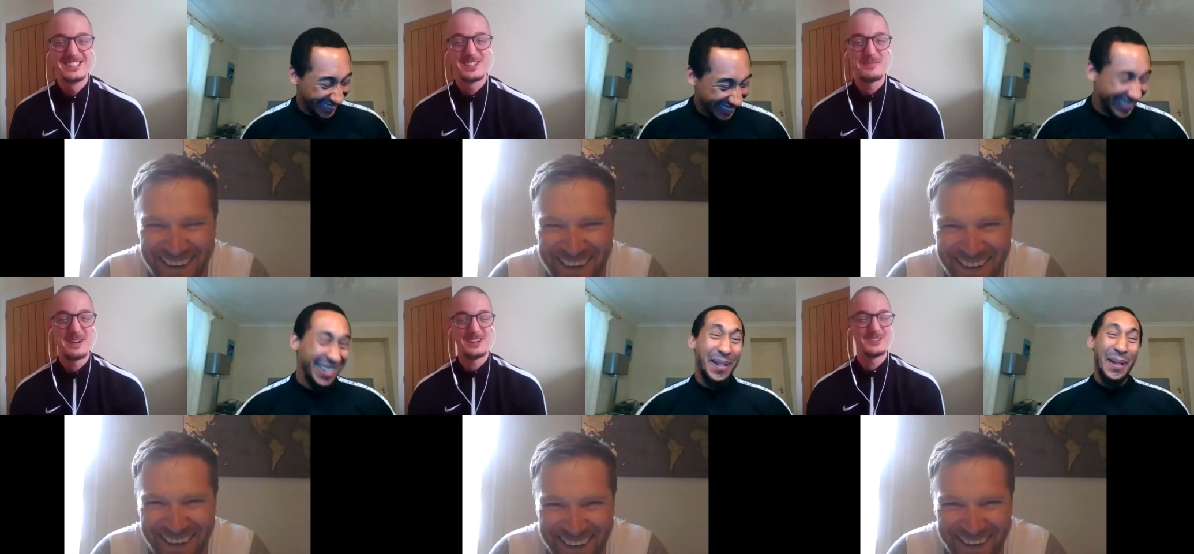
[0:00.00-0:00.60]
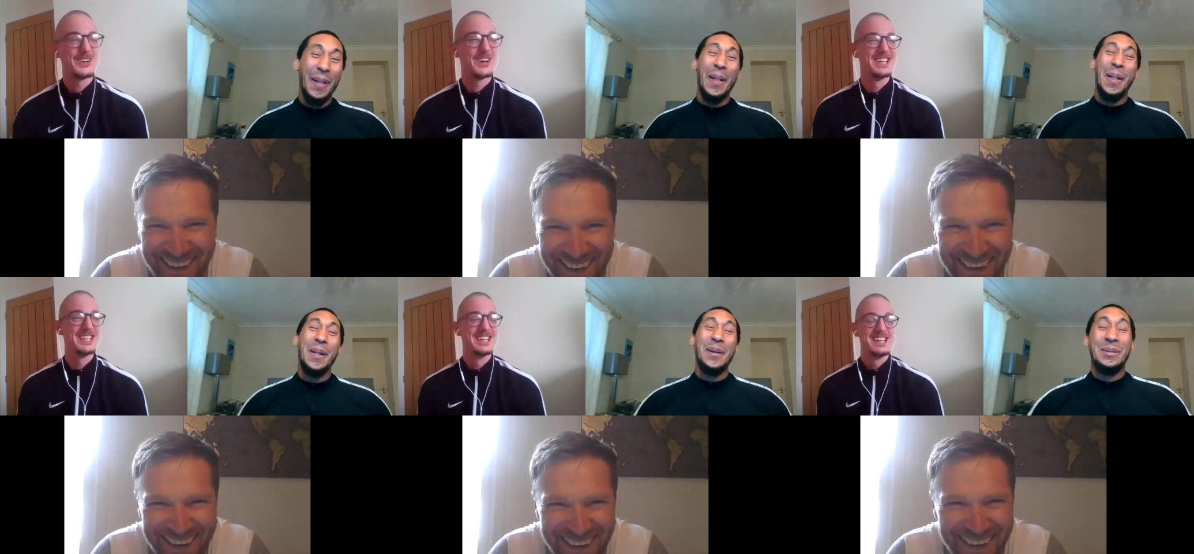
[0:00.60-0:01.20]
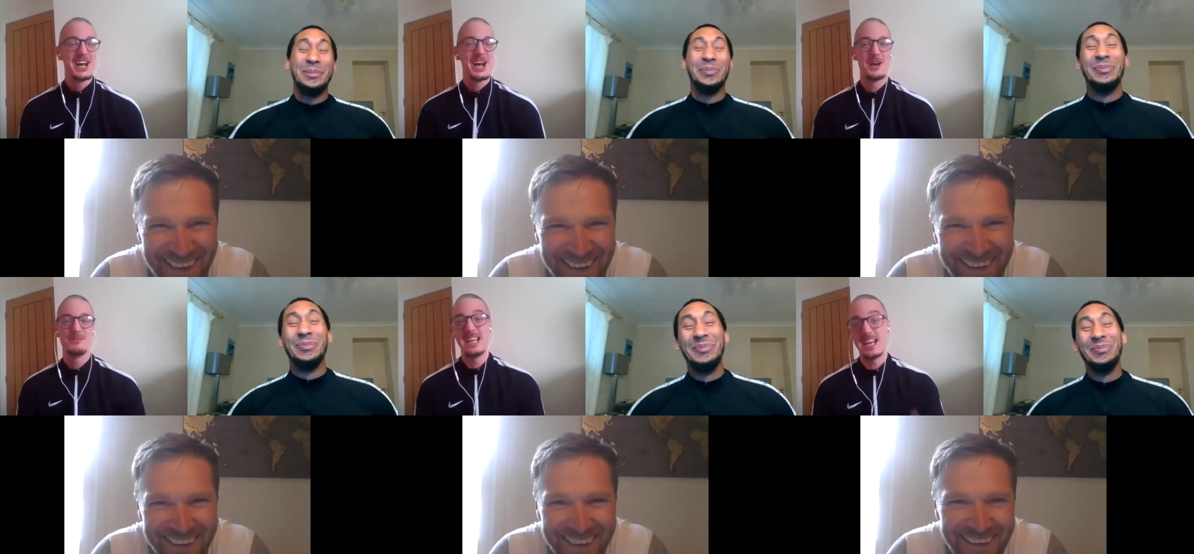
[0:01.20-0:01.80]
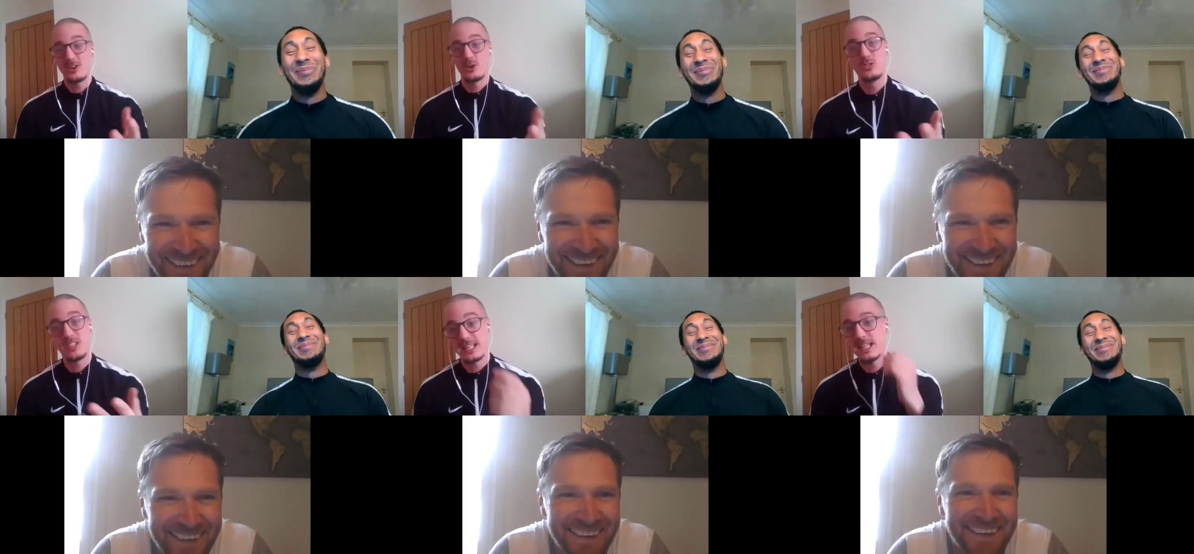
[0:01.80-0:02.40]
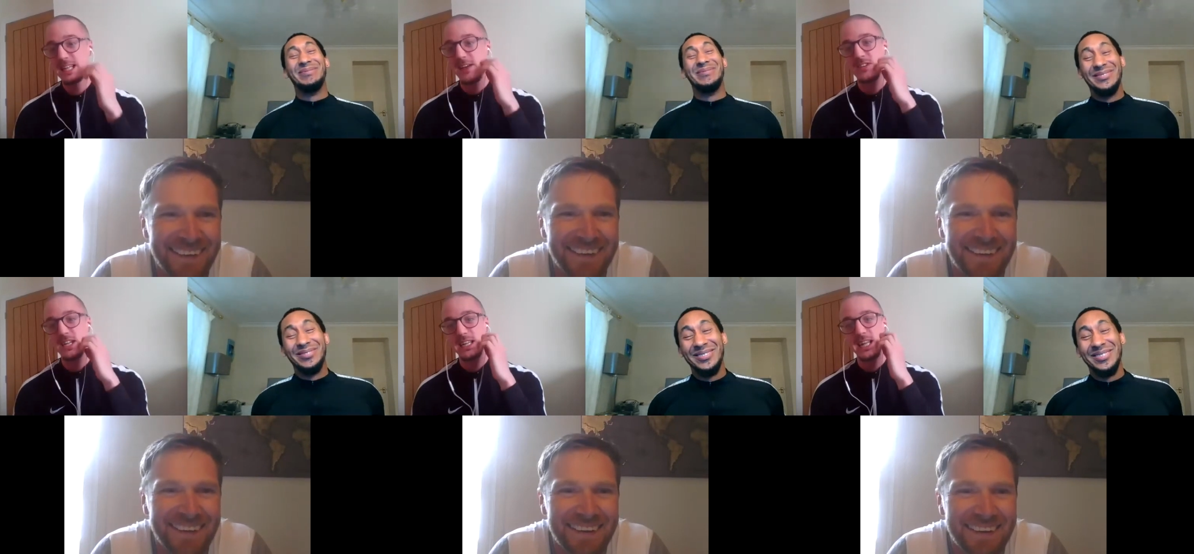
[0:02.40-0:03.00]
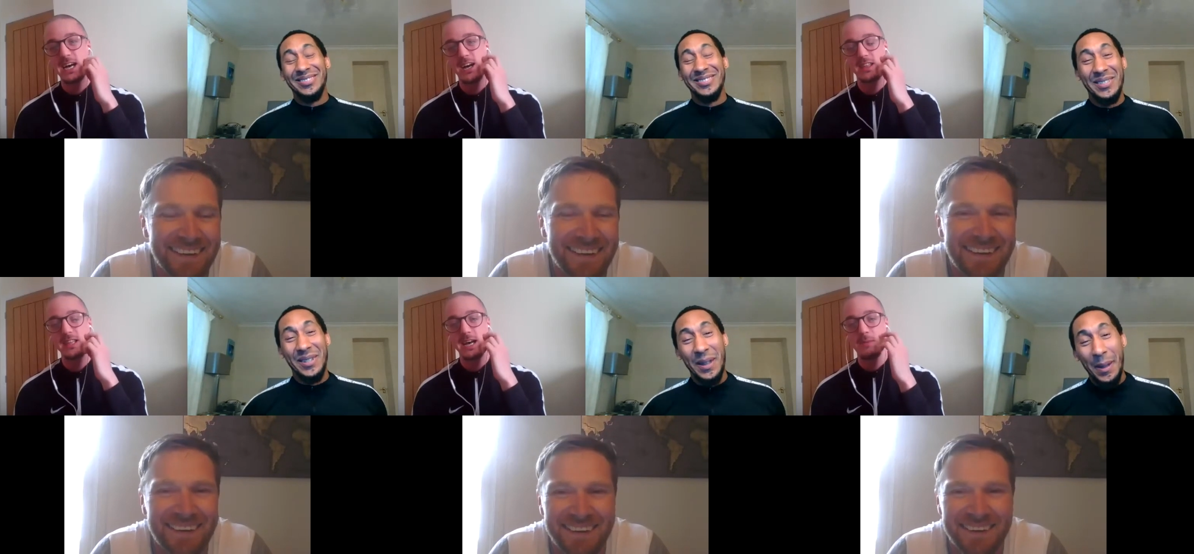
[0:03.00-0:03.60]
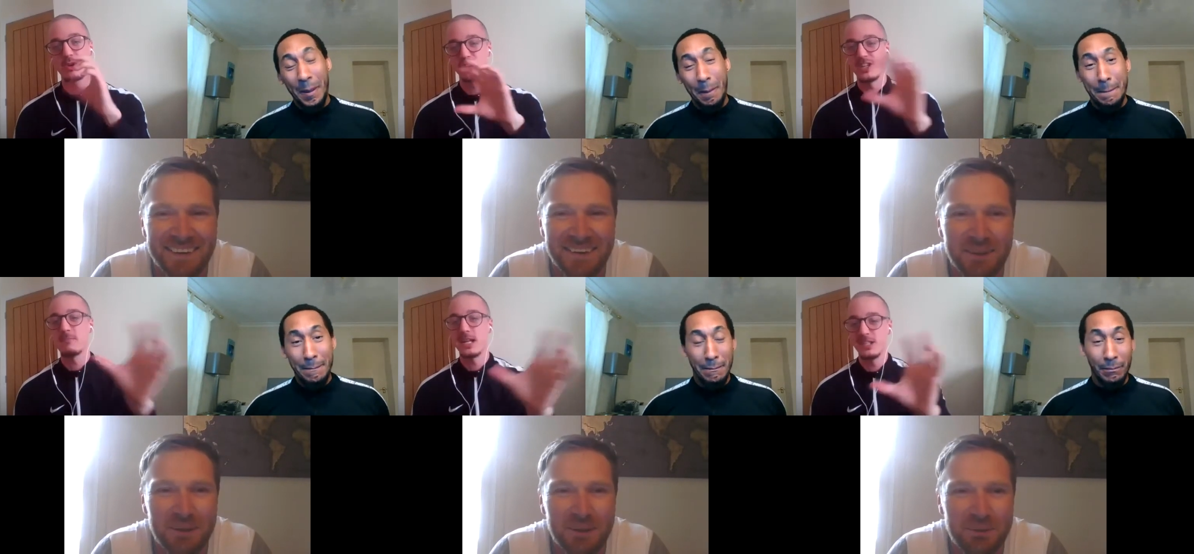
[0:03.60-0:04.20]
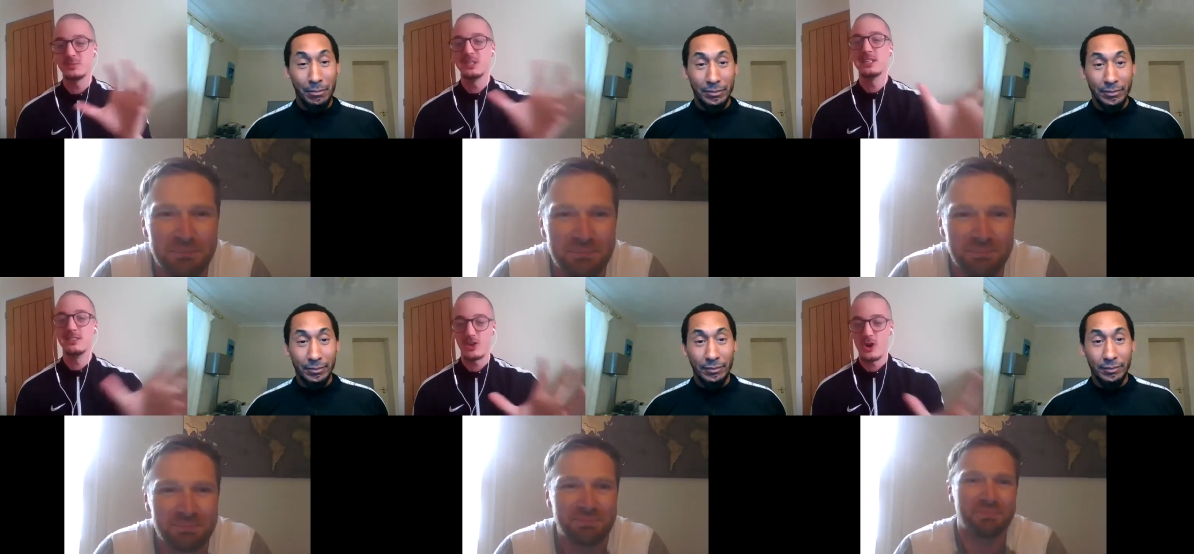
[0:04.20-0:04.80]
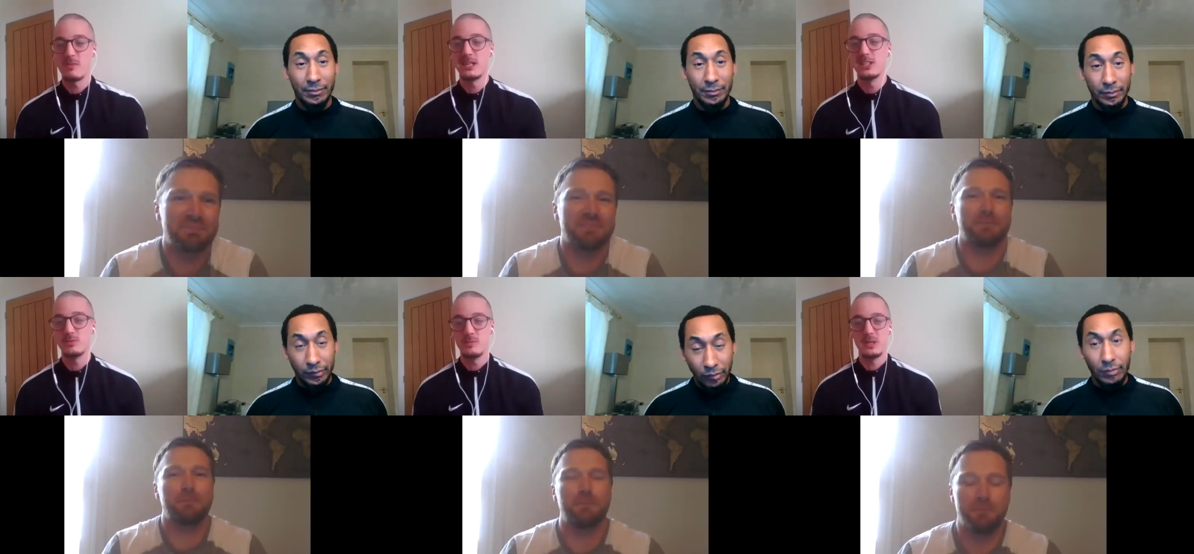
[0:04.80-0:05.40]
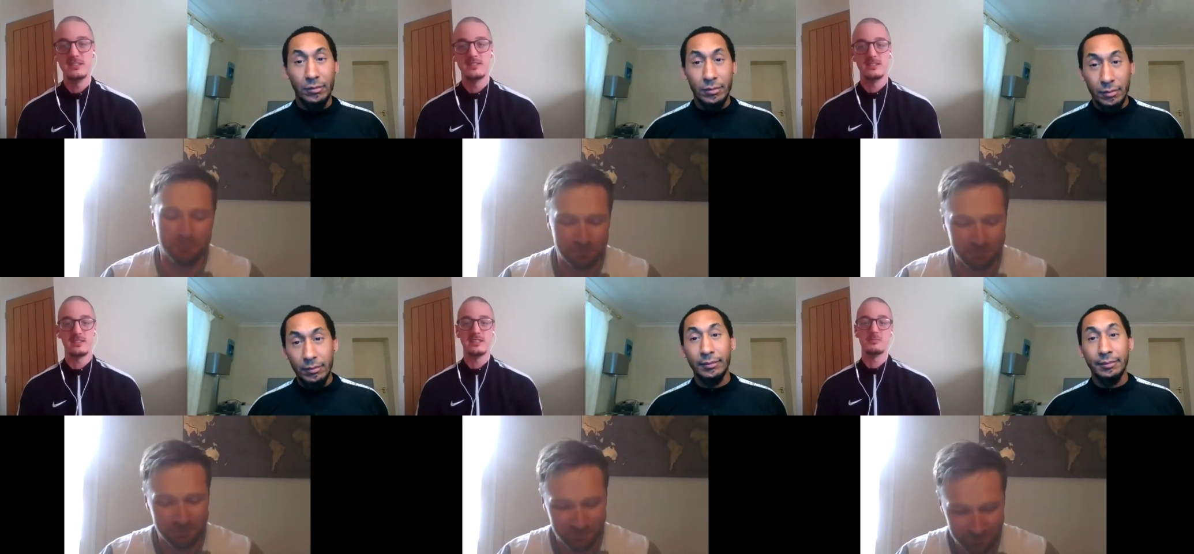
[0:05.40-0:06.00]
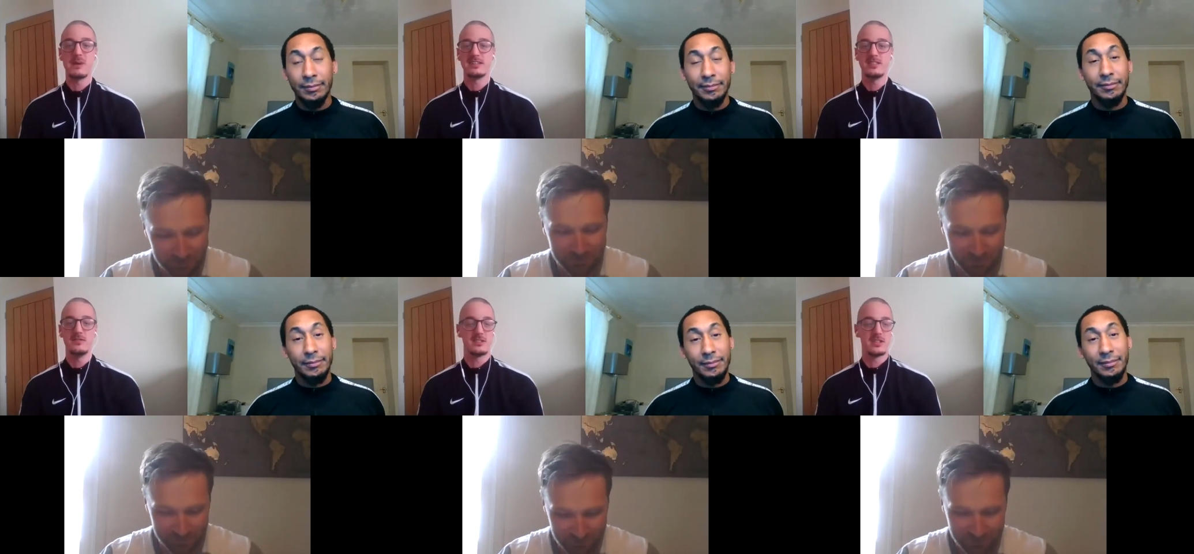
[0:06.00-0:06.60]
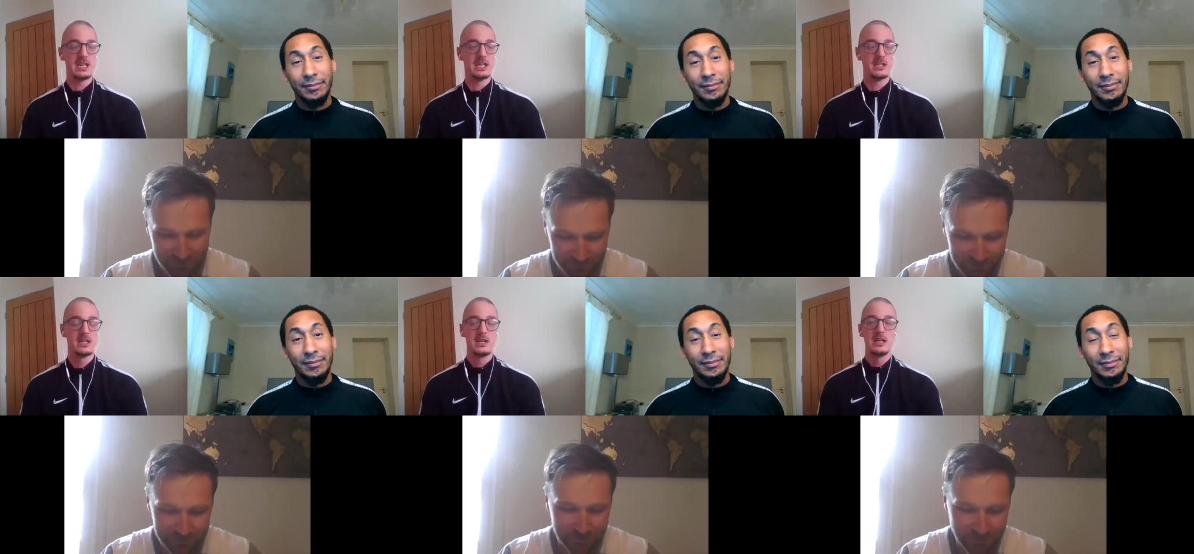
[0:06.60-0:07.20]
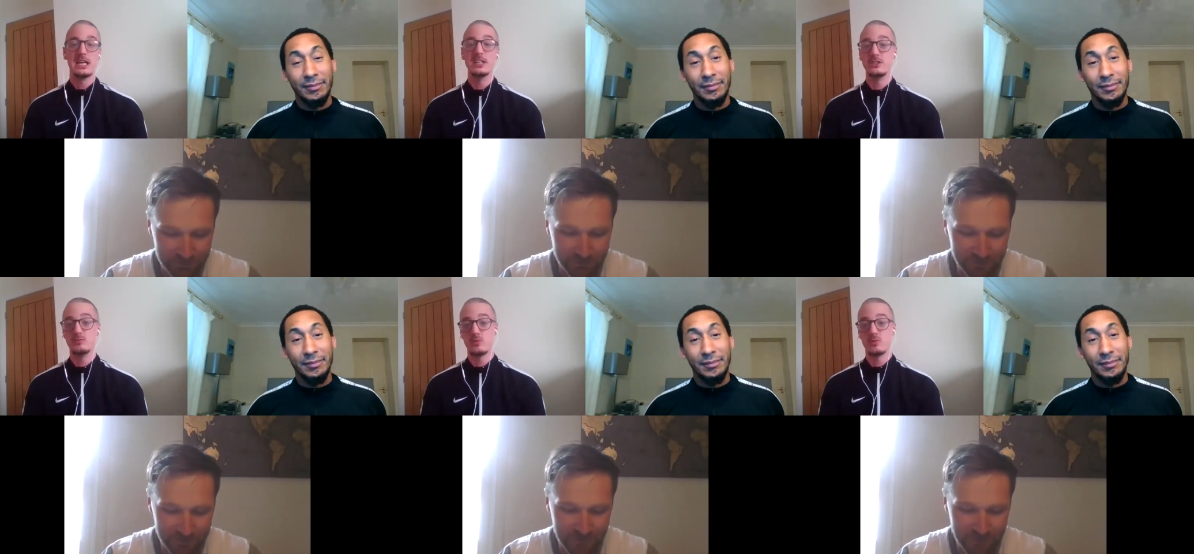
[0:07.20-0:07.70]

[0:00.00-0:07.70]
Speaker 1: So, right. Yeah, cool. So definitely that, I think that project management and time management piece is massive, isn't it? And as